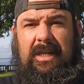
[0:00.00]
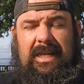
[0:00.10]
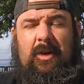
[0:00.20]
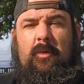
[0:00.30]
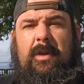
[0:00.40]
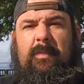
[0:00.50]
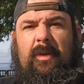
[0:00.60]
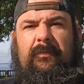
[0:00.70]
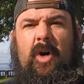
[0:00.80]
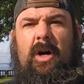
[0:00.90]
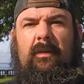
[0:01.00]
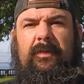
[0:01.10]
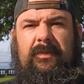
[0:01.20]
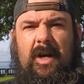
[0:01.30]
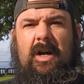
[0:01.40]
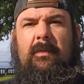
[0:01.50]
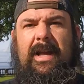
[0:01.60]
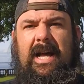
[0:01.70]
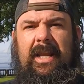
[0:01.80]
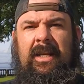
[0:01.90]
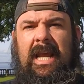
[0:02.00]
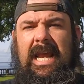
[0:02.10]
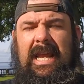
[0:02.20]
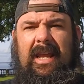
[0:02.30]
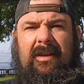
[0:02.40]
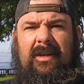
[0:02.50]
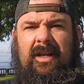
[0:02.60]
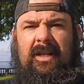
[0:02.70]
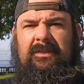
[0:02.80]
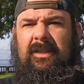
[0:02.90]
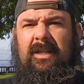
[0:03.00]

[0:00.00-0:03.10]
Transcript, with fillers: Get other people involved, talk about it, and uh,